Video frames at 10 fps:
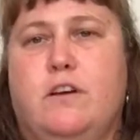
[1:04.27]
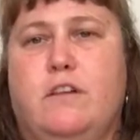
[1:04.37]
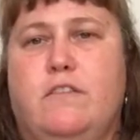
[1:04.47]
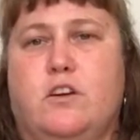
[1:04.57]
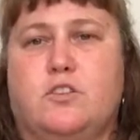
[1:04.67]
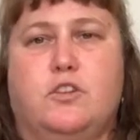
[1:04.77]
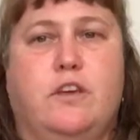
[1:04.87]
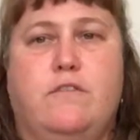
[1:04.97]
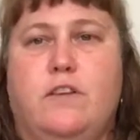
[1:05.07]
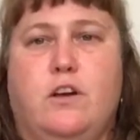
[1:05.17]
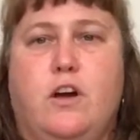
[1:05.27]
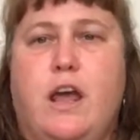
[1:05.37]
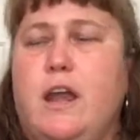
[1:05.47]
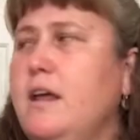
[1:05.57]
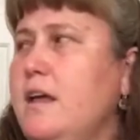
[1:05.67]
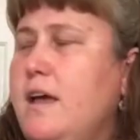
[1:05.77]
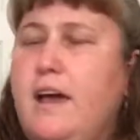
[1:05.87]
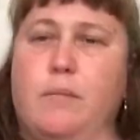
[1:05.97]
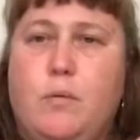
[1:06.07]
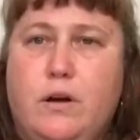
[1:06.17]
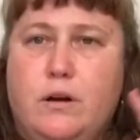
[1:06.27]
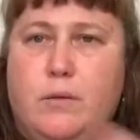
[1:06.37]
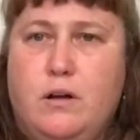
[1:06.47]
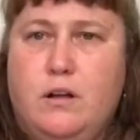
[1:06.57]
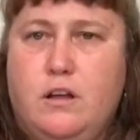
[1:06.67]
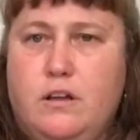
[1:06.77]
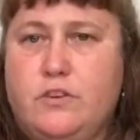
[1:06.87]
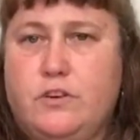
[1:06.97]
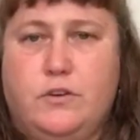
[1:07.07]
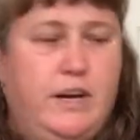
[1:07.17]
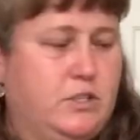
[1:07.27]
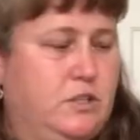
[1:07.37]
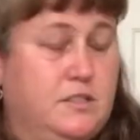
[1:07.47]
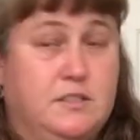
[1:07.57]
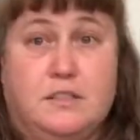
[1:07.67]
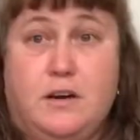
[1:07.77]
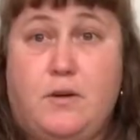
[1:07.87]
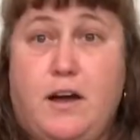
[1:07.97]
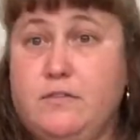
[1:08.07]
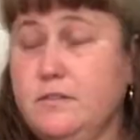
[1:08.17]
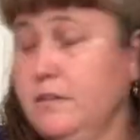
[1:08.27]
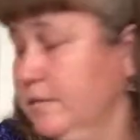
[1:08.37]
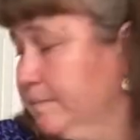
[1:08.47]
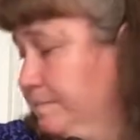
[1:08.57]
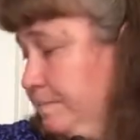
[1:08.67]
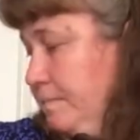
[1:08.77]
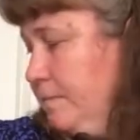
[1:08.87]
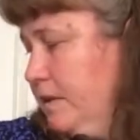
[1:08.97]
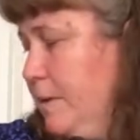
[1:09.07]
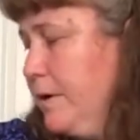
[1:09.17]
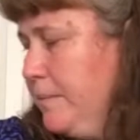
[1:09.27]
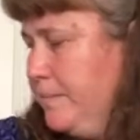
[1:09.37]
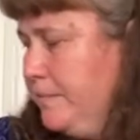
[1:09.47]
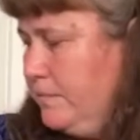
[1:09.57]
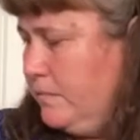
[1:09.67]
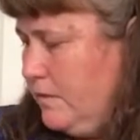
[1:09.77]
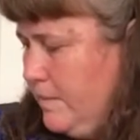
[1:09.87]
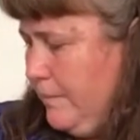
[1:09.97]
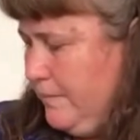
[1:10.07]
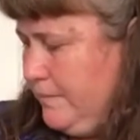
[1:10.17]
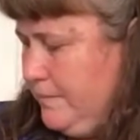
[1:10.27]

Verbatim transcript: very functional, they fit great. And I've been wearing them all afternoon, actually, since they arrived. Come here, come on.